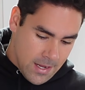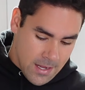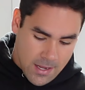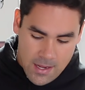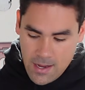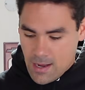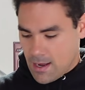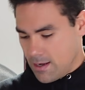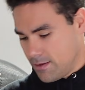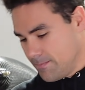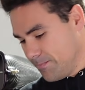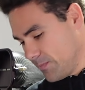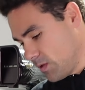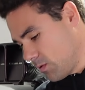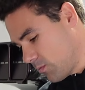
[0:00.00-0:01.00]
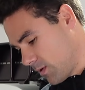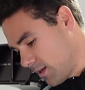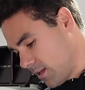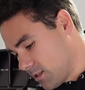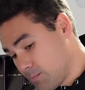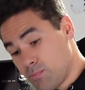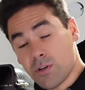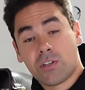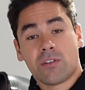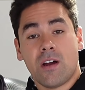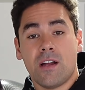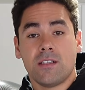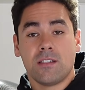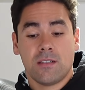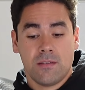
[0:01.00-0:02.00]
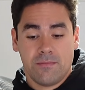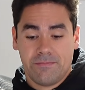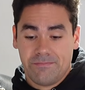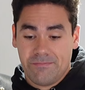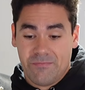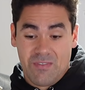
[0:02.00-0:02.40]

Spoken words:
what else? Push rods,